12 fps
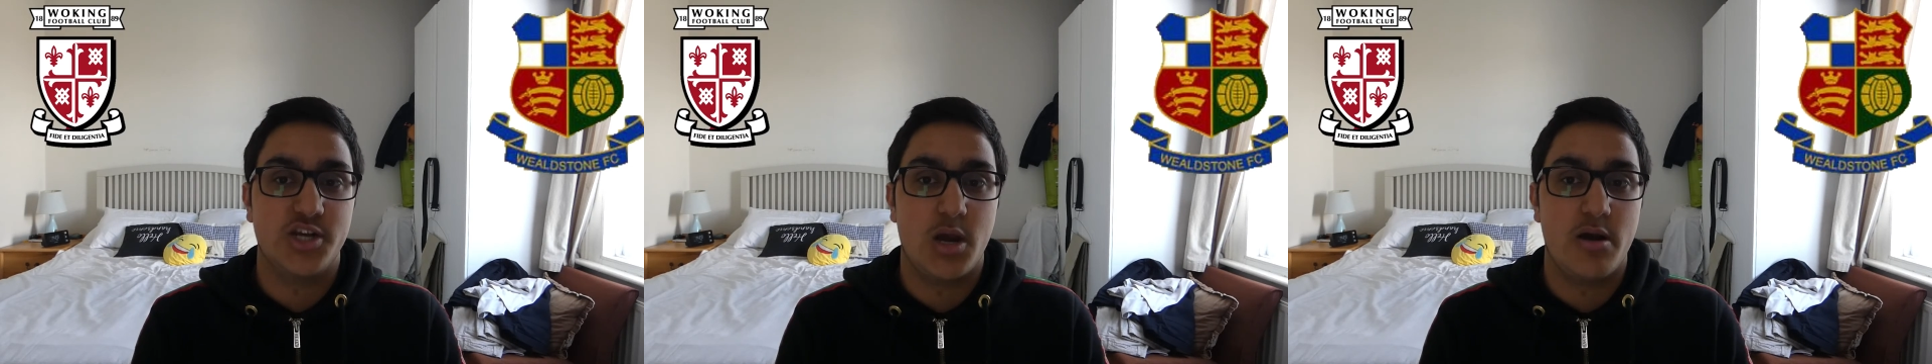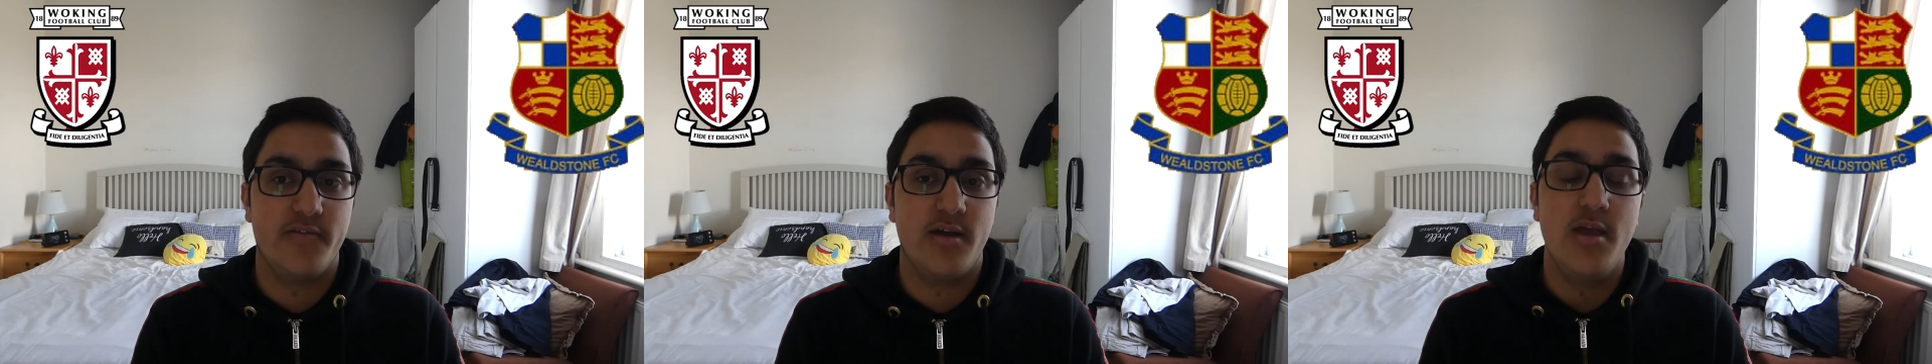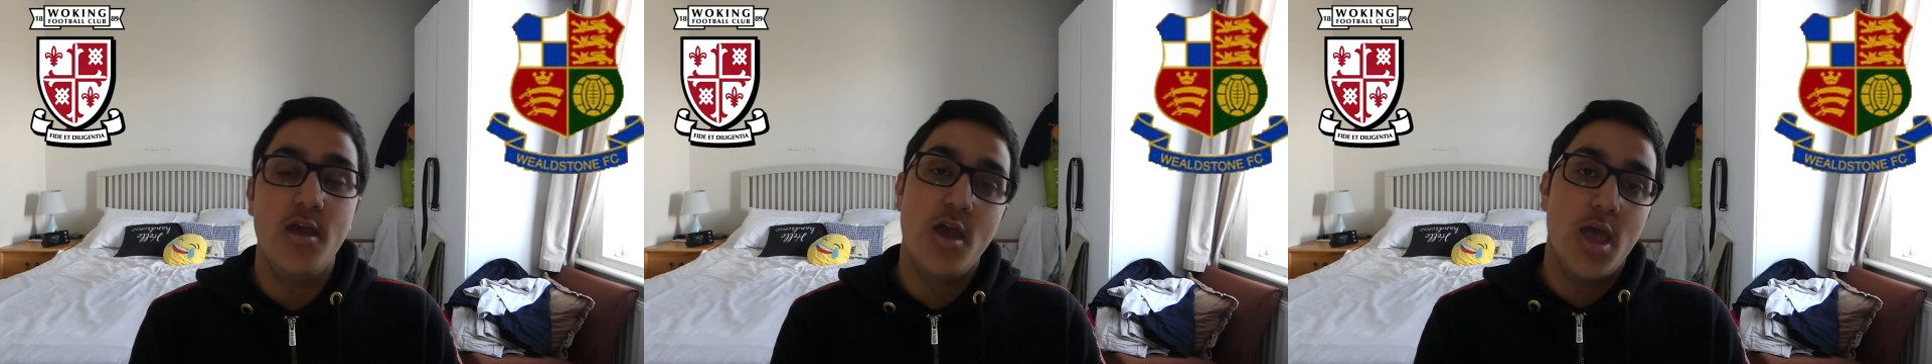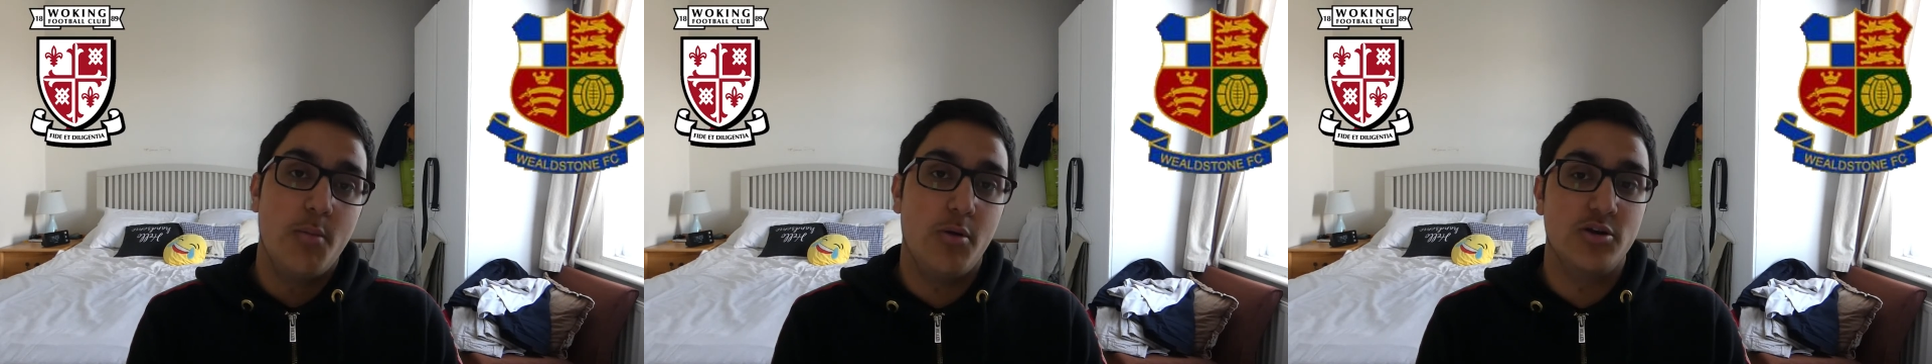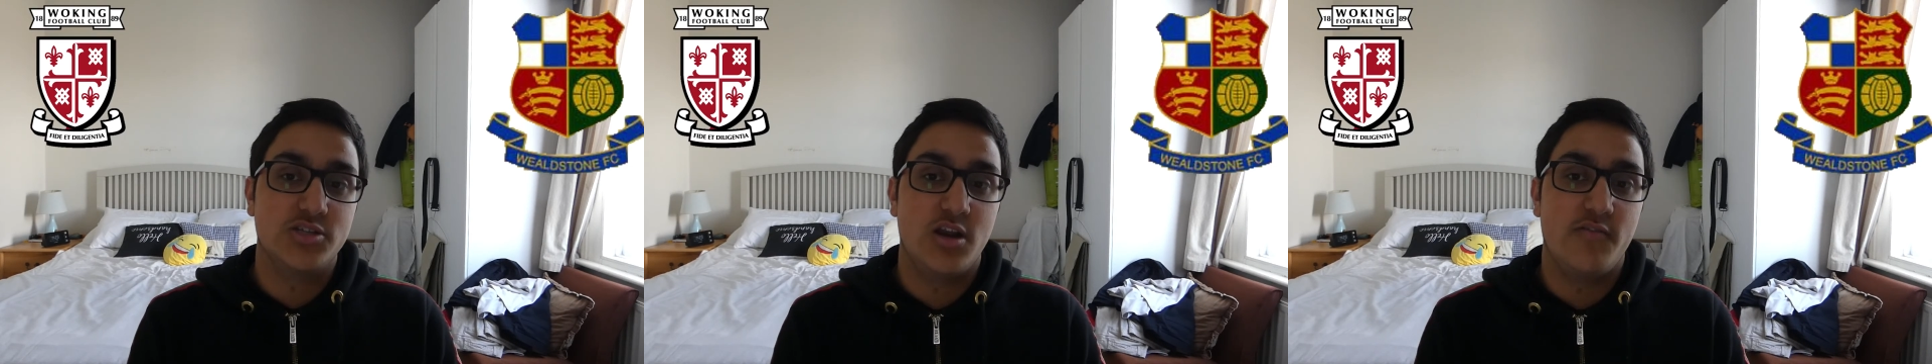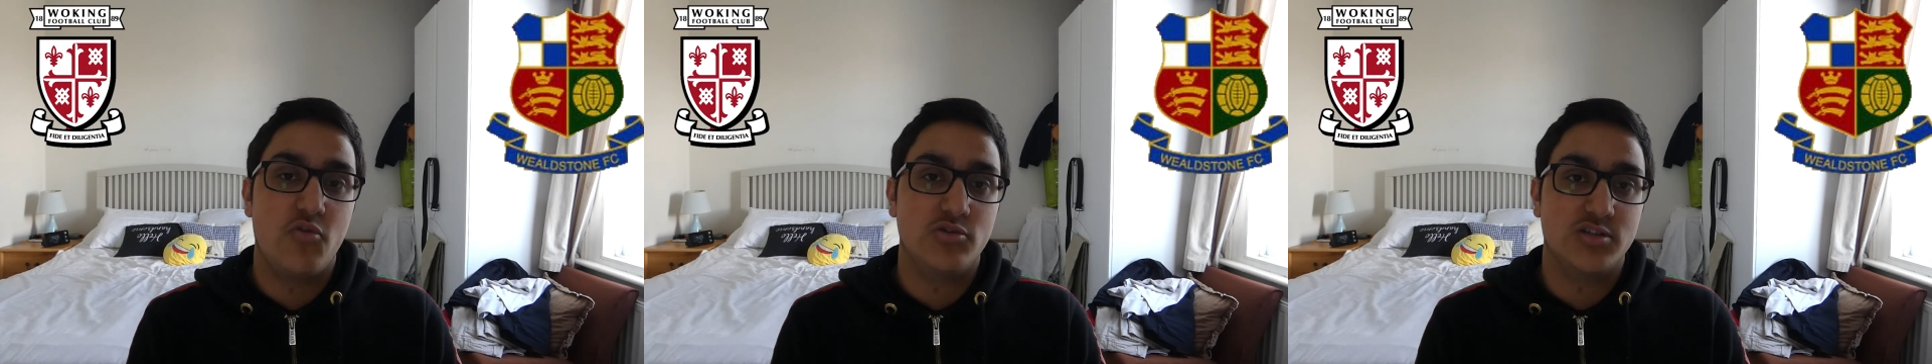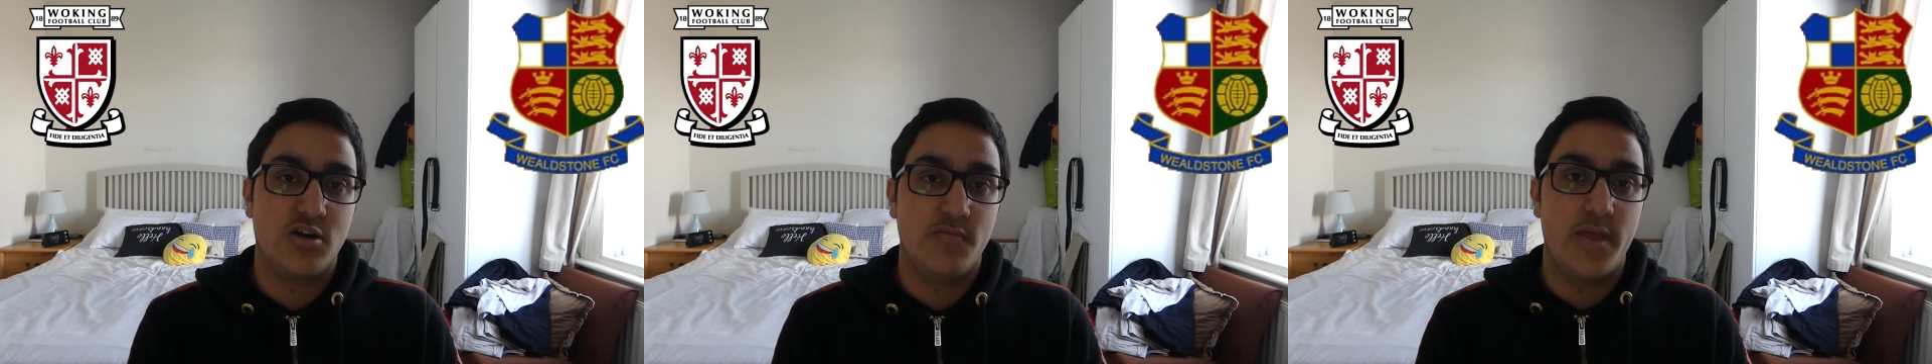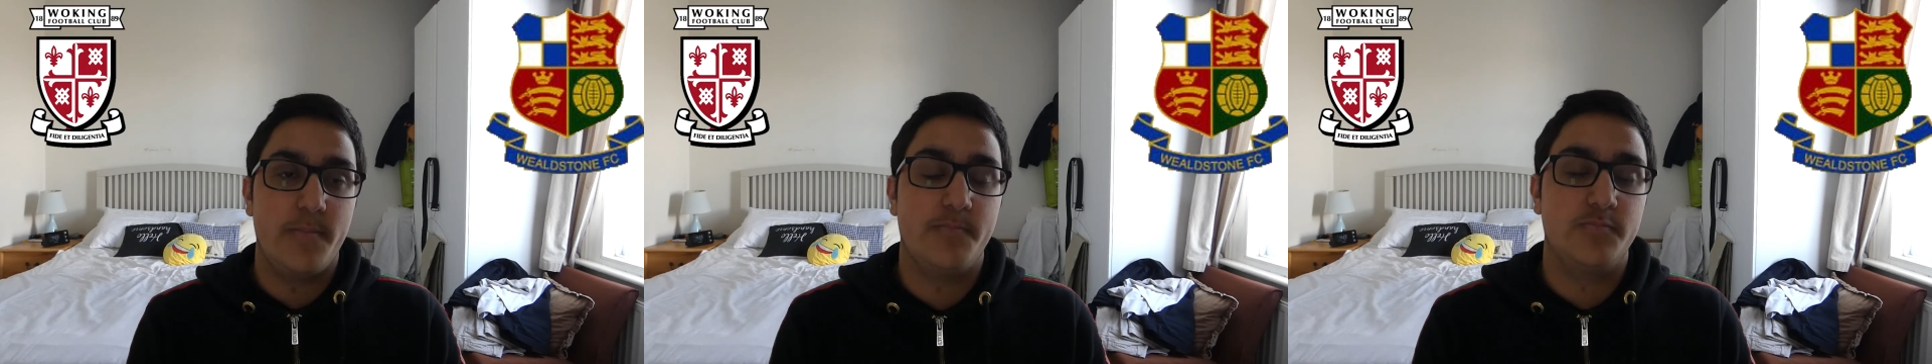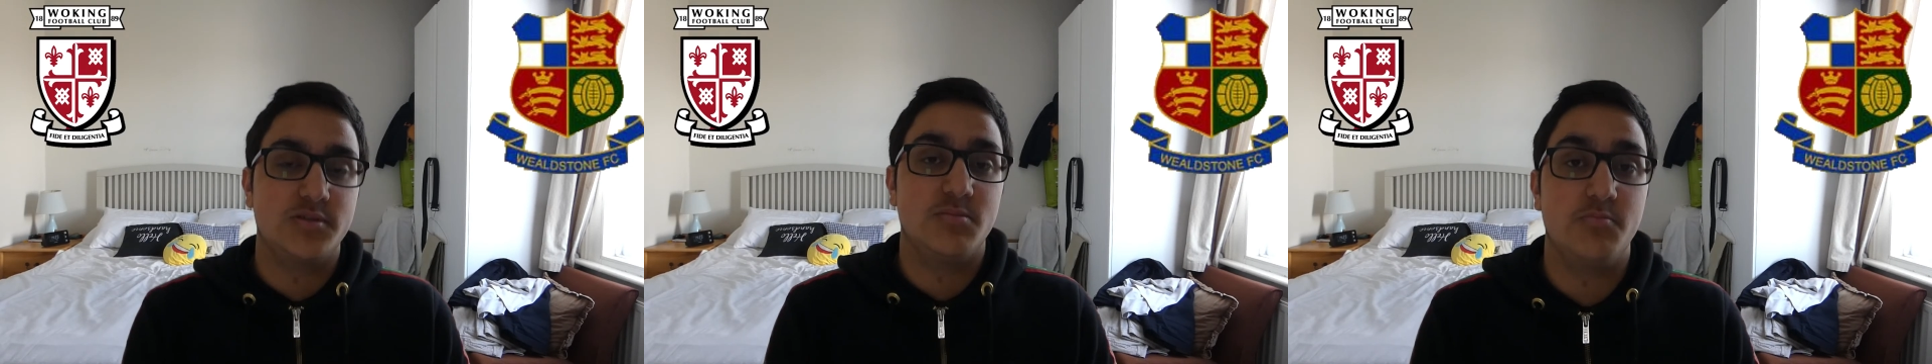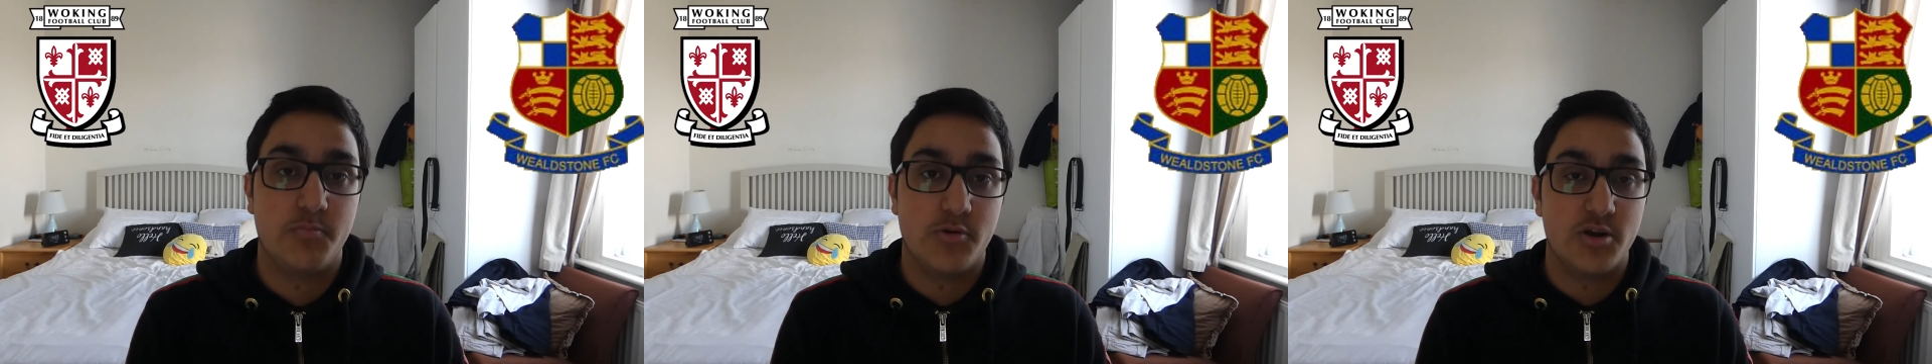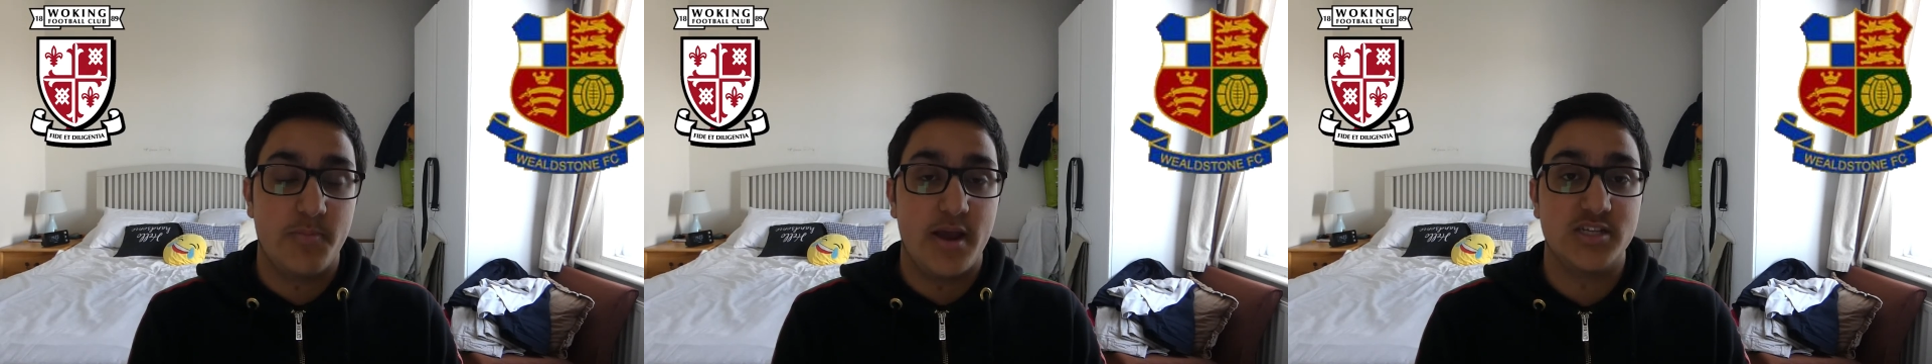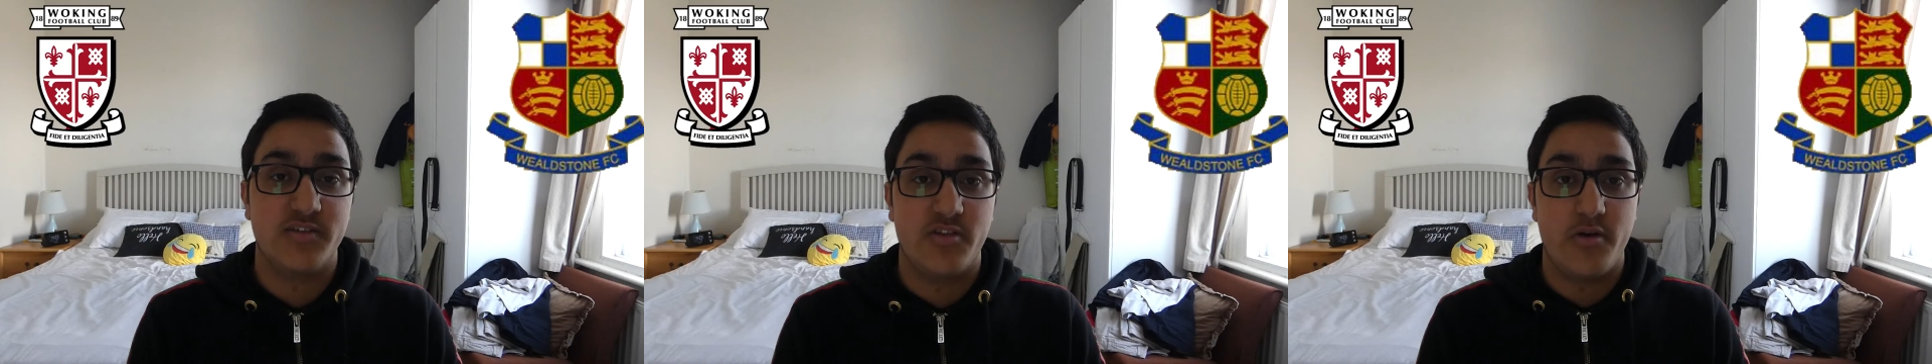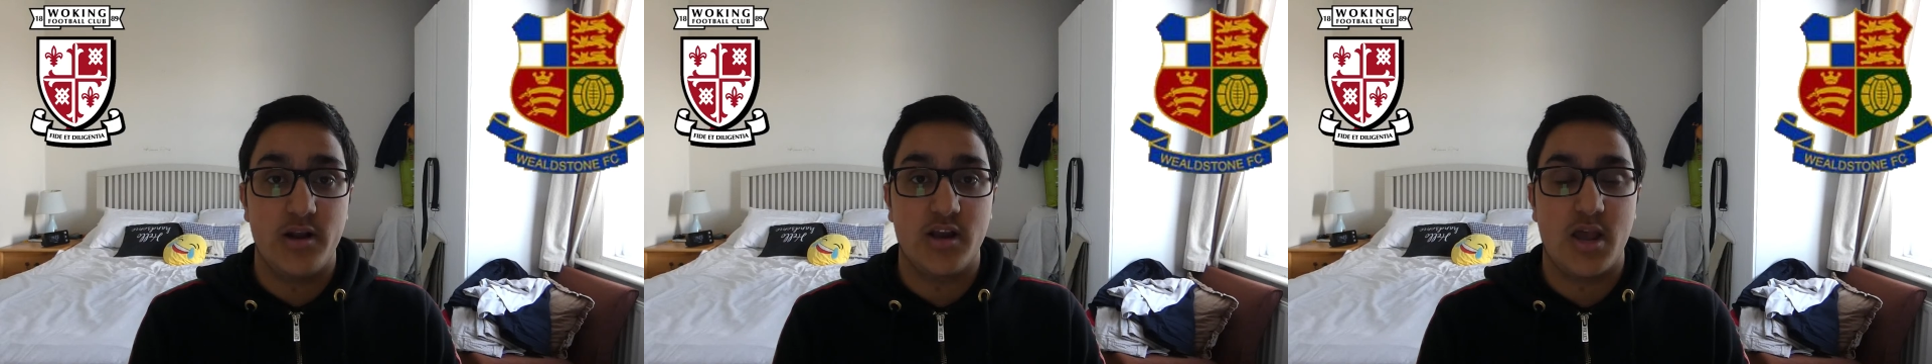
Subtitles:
However, Wealdstone of course got some good players of their own,